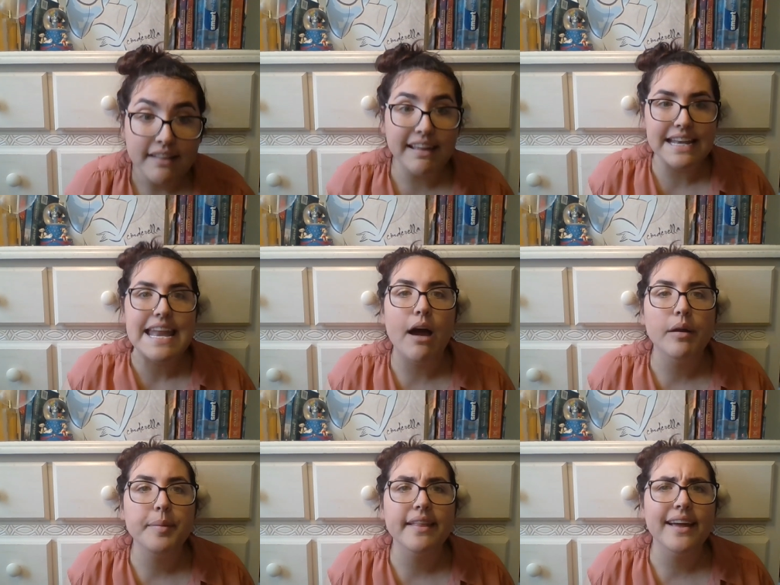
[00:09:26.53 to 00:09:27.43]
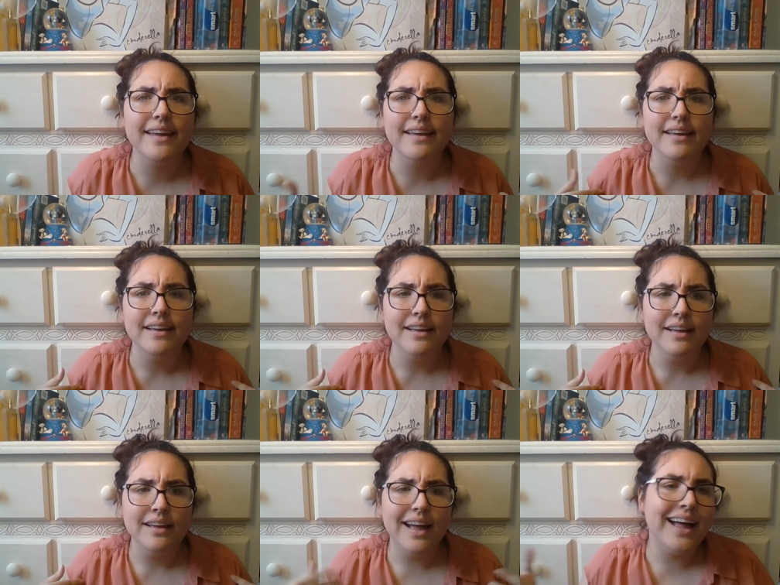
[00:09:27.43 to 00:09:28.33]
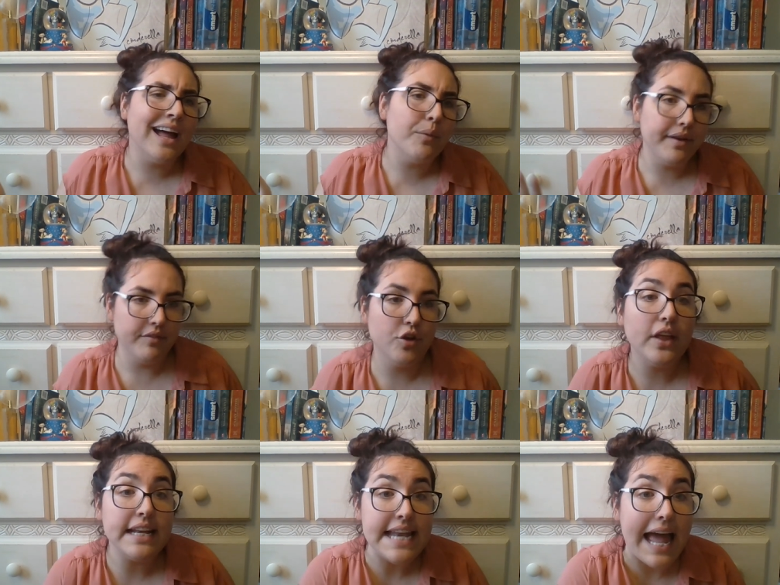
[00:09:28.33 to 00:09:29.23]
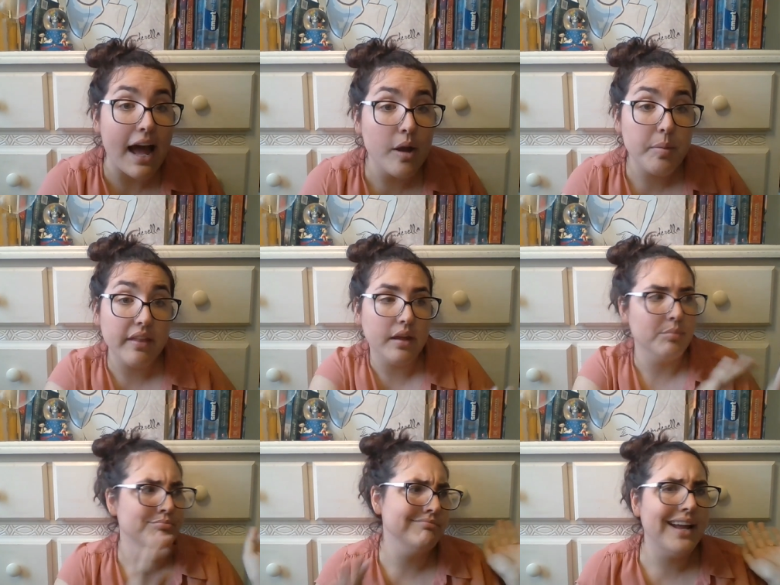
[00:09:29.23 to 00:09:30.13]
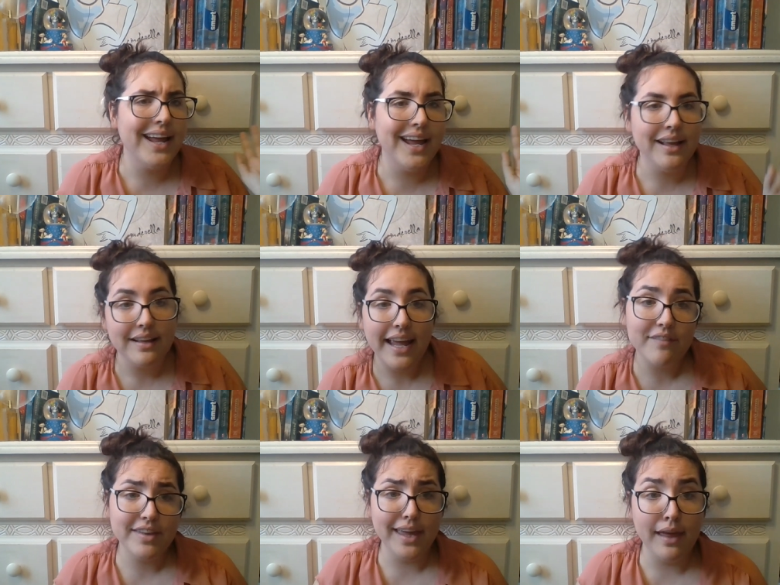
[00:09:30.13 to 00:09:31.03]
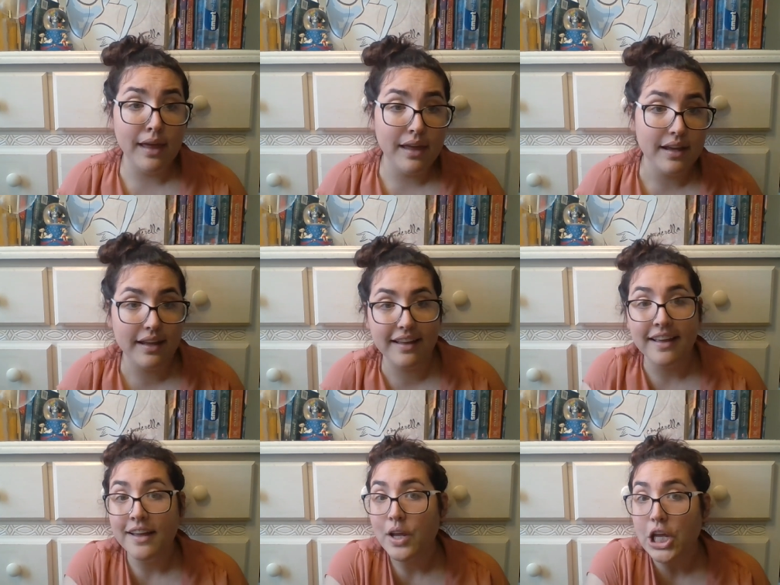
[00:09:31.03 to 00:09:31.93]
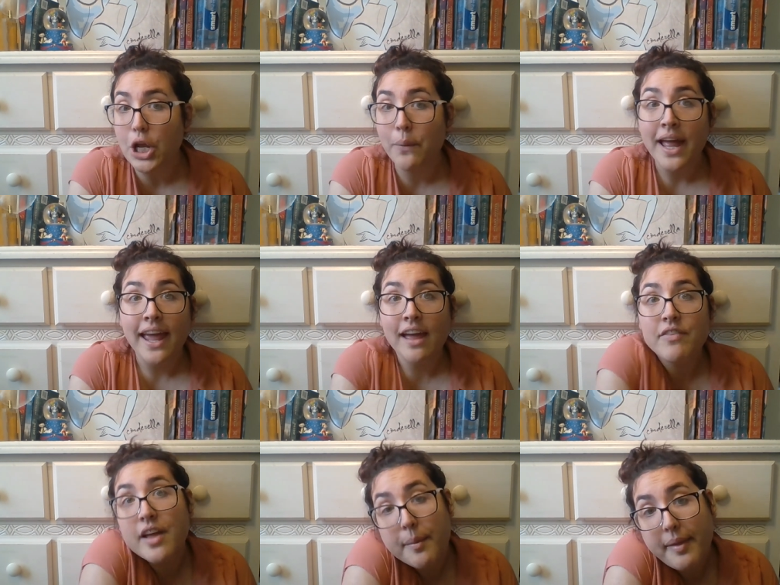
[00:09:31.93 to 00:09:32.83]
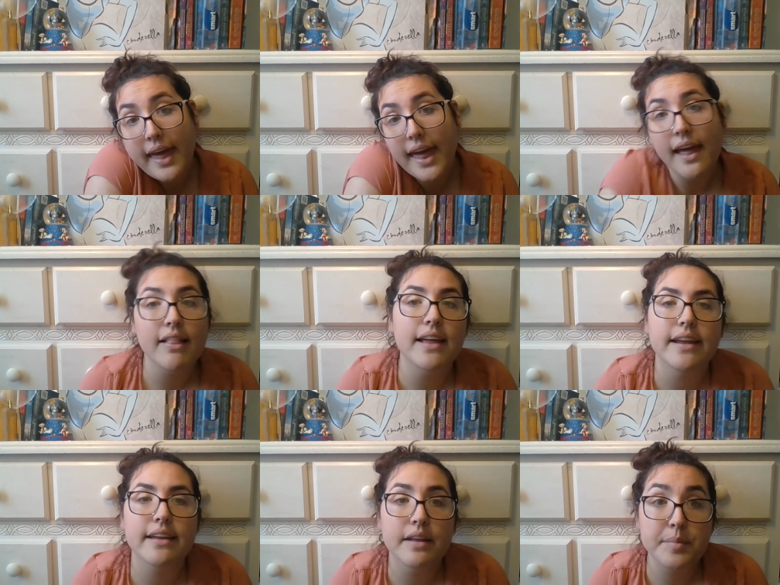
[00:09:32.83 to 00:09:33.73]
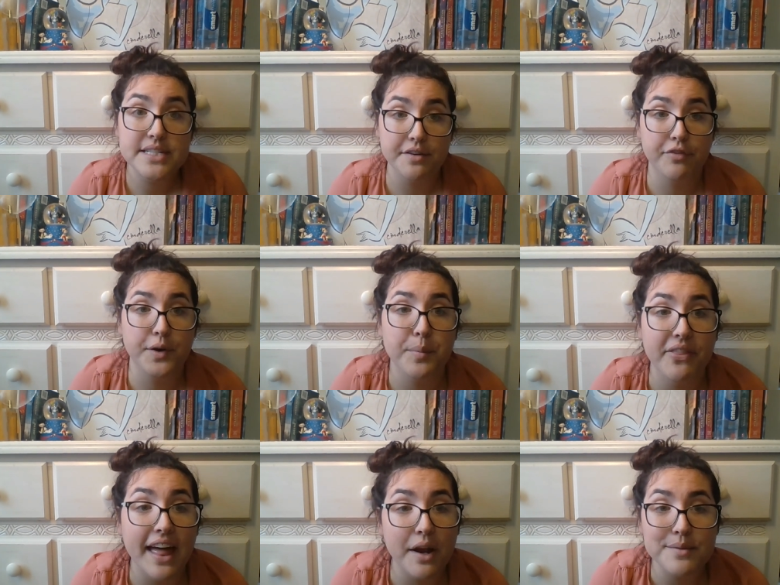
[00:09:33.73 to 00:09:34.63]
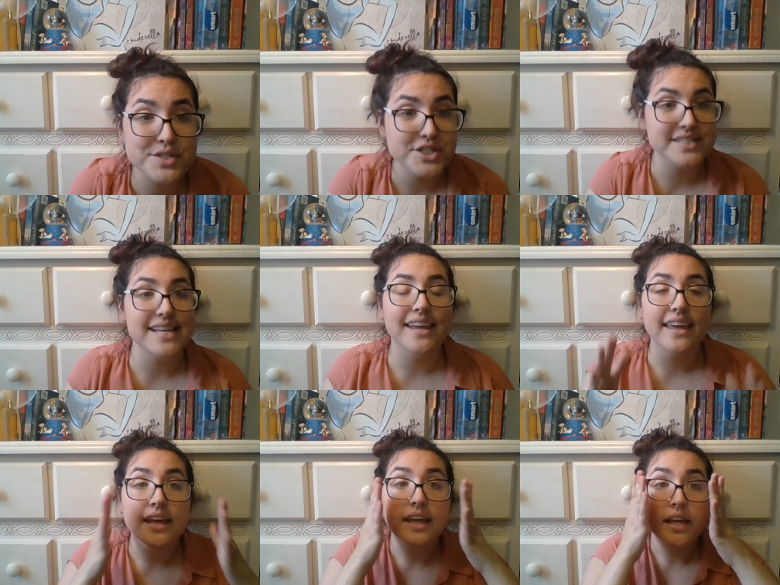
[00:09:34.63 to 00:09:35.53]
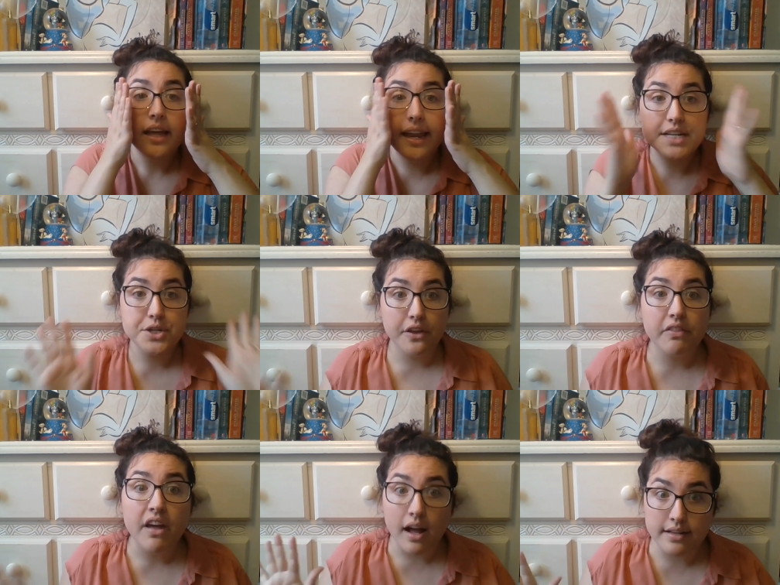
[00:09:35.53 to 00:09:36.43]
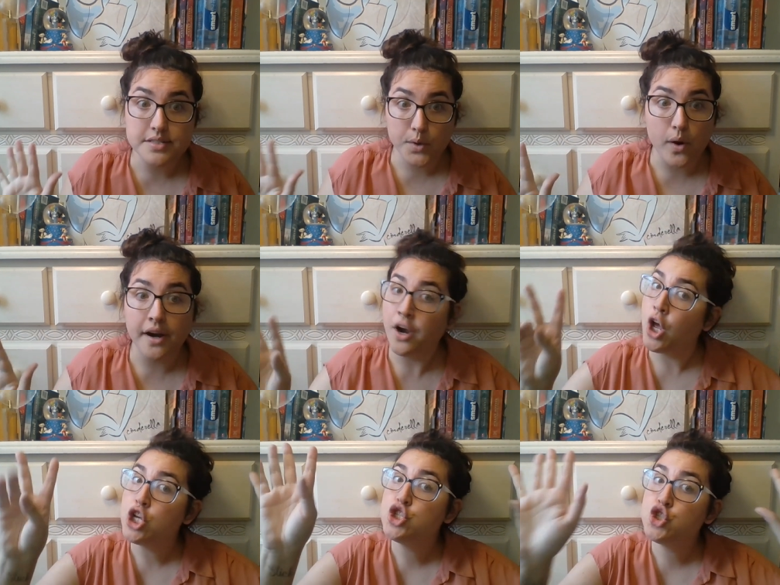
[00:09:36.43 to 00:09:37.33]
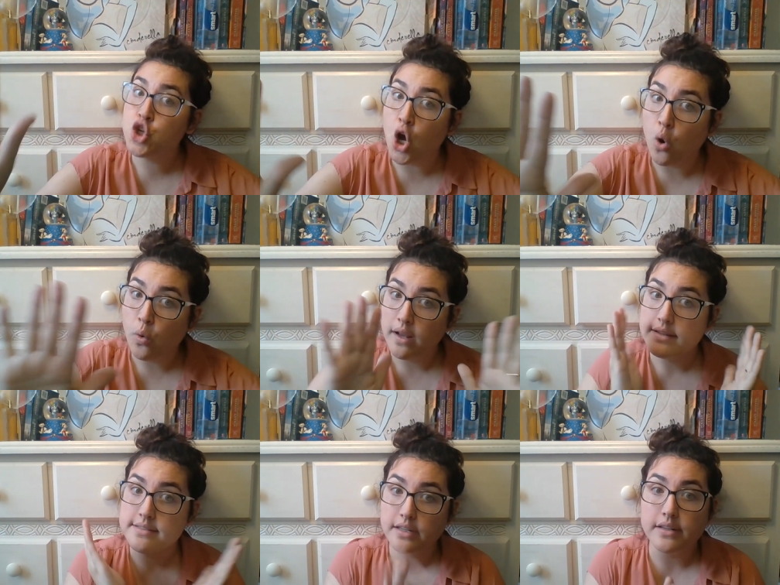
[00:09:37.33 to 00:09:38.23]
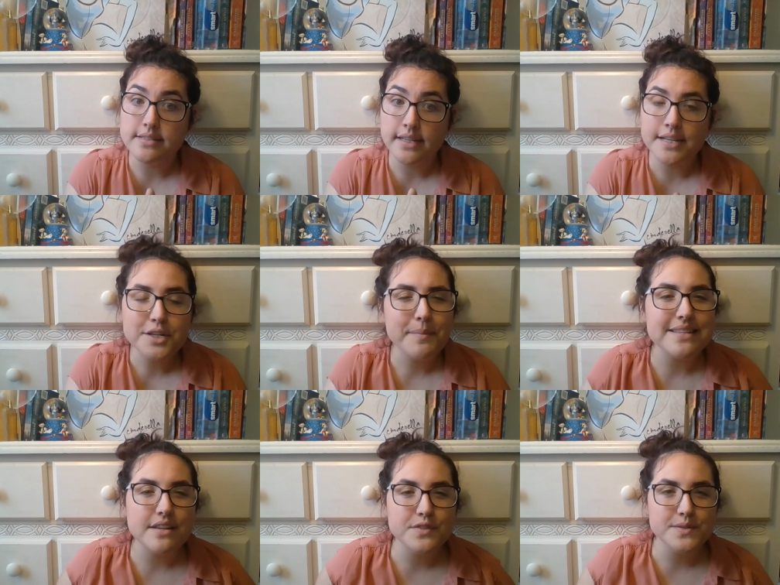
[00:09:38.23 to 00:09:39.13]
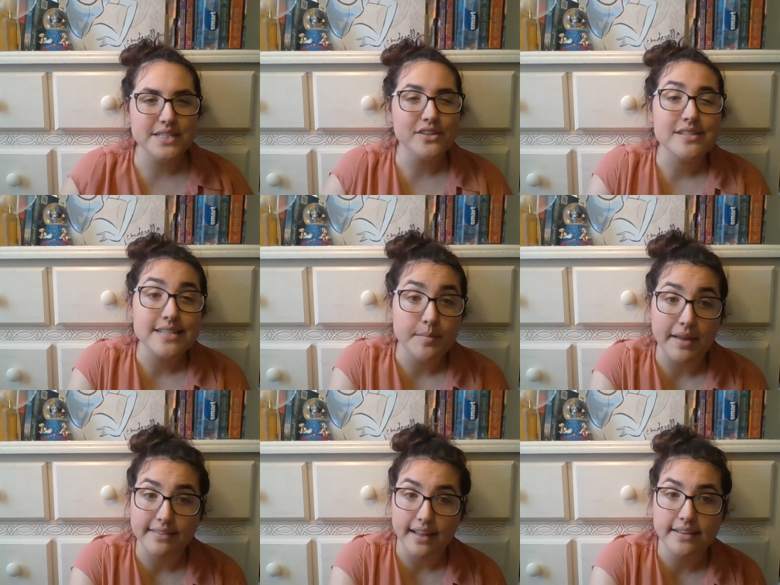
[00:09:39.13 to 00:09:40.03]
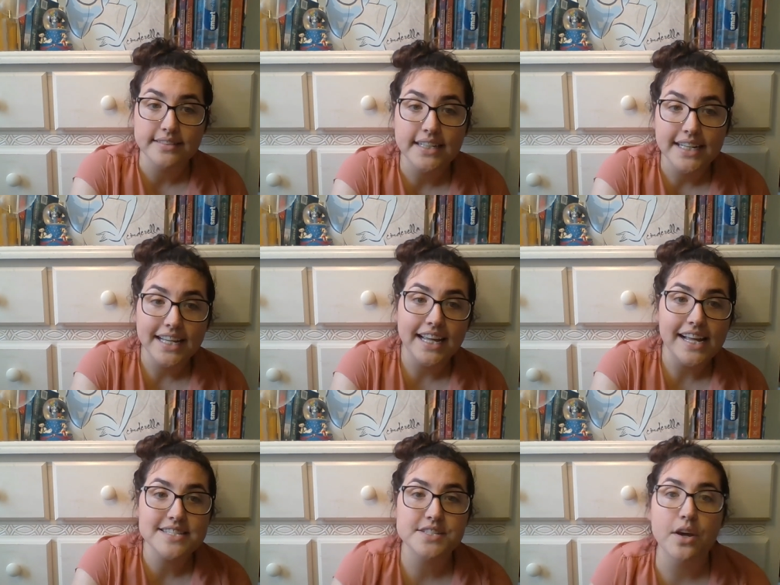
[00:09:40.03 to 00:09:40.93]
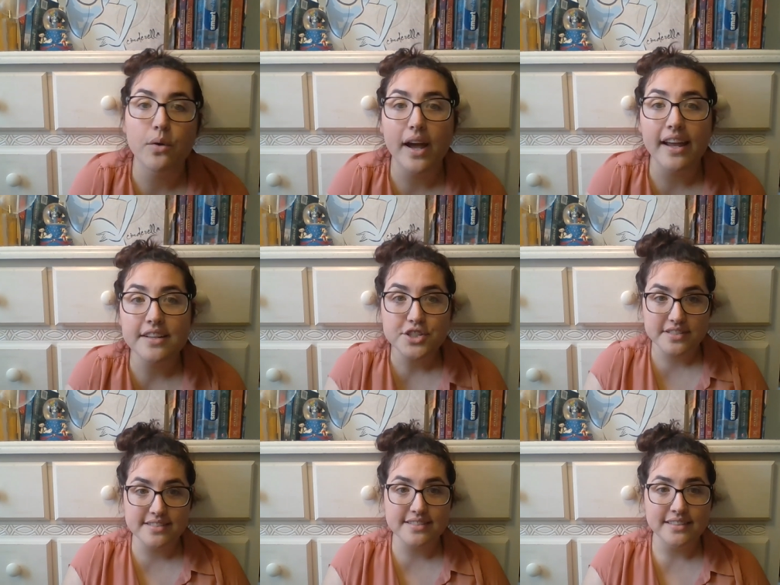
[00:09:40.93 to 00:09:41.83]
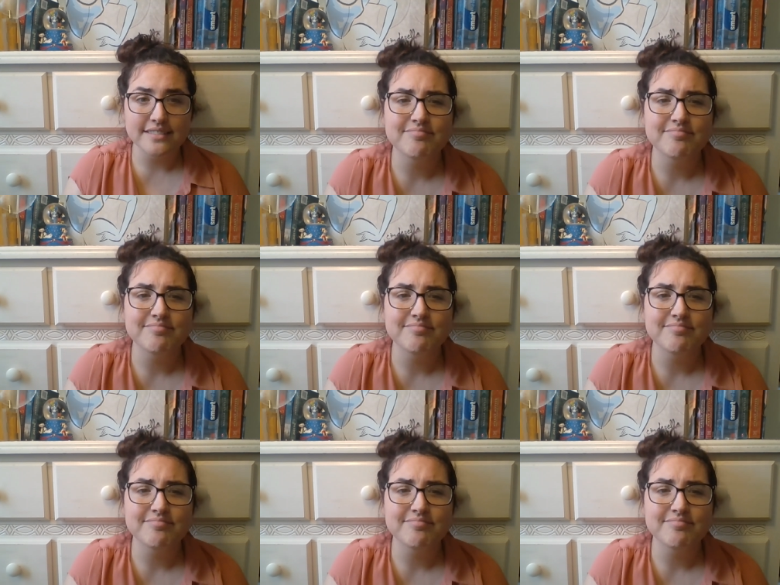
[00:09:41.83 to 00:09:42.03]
Like now I'd be like, whatever. Like now I'd be like, half a cake, half a cupcake. Like it'd be different. But then I was just like, and I took concert choir so seriously. I took myself too seriously back then. And so I just,